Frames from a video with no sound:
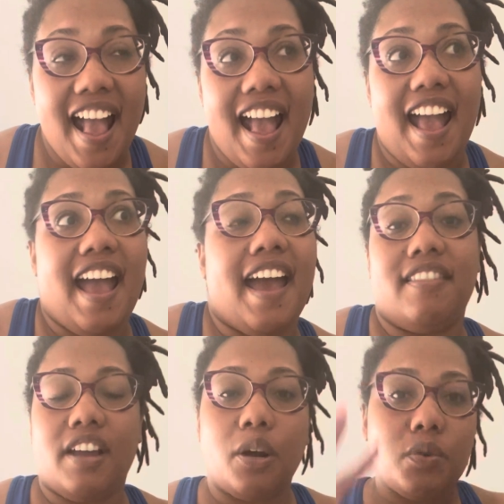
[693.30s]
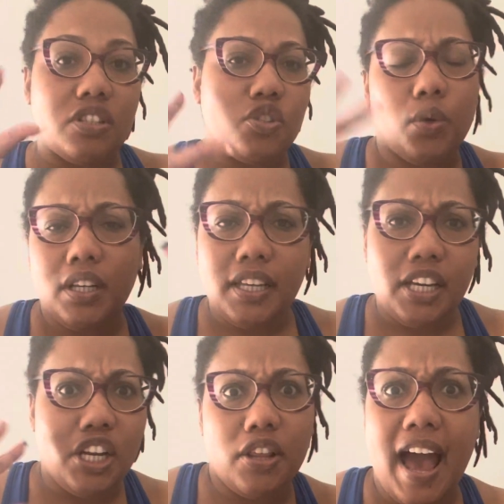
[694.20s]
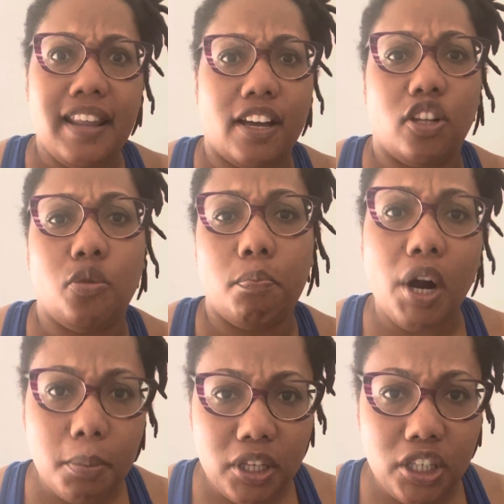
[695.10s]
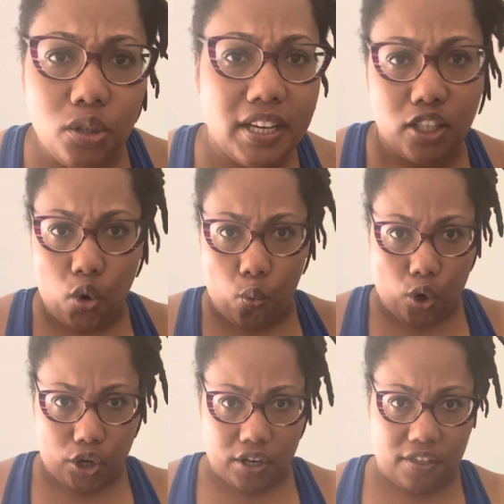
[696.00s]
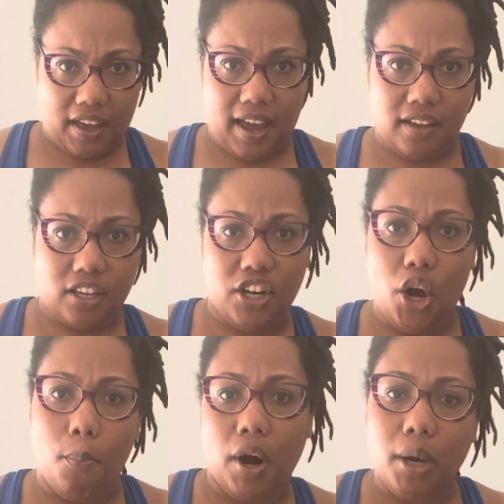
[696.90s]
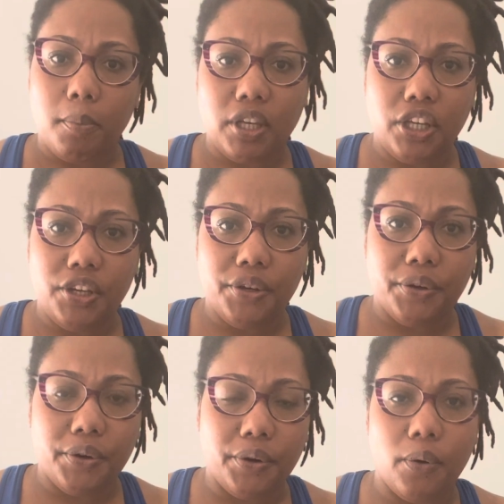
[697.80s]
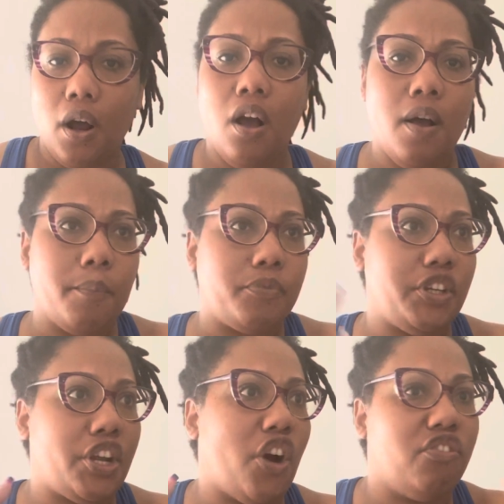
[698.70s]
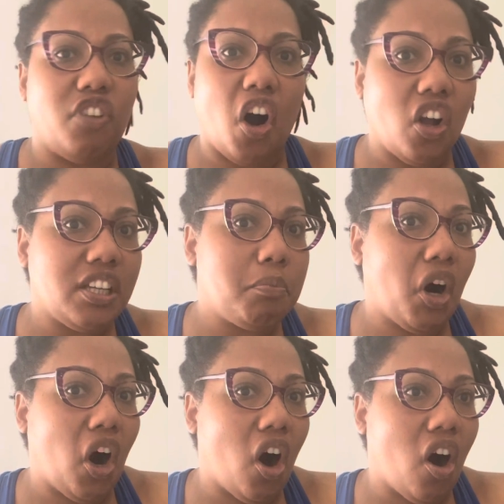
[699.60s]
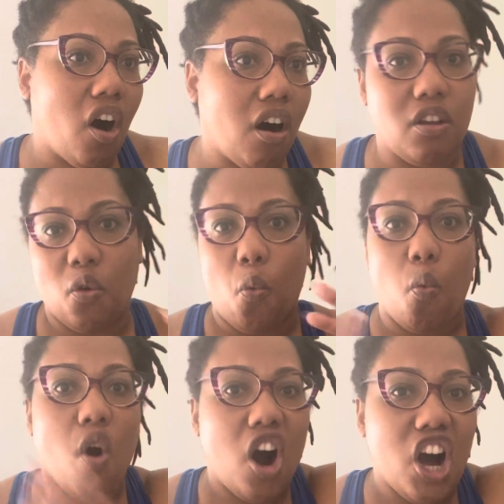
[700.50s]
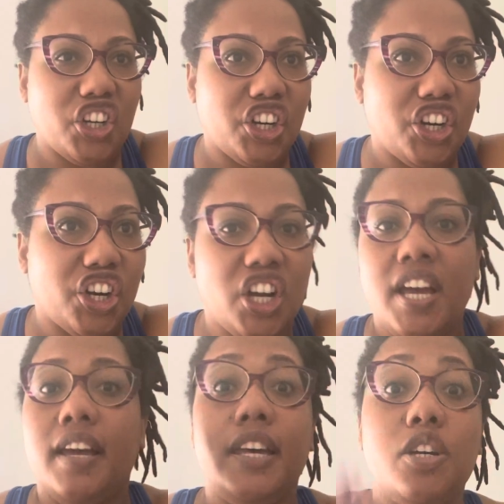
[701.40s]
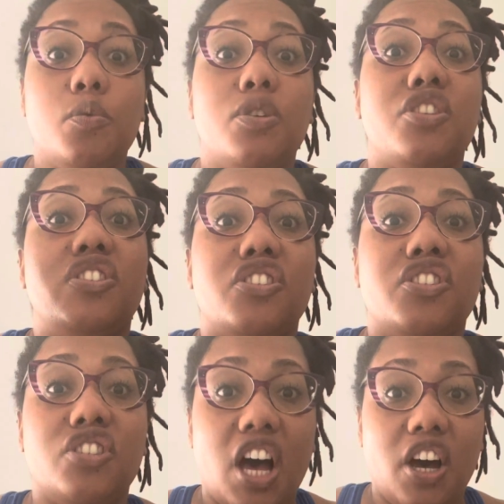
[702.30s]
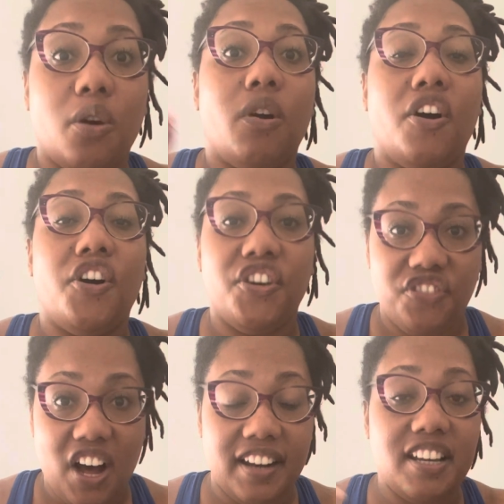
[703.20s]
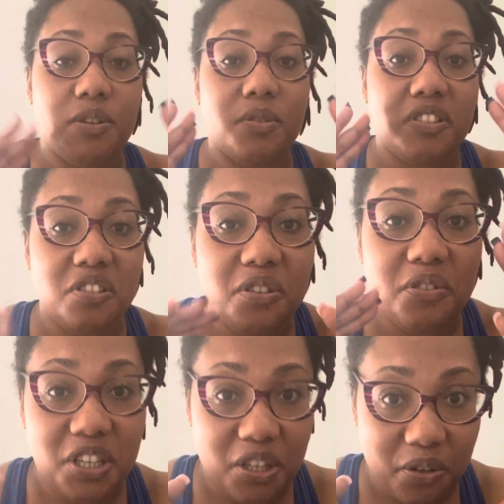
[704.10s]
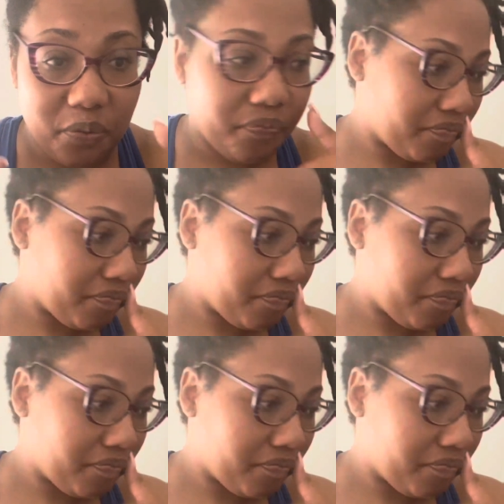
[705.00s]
and there was this really, they had like a little barbecue, like a little work thing, you know, barbecue, you know, volleyball, the water. It was so fun. It was too cute.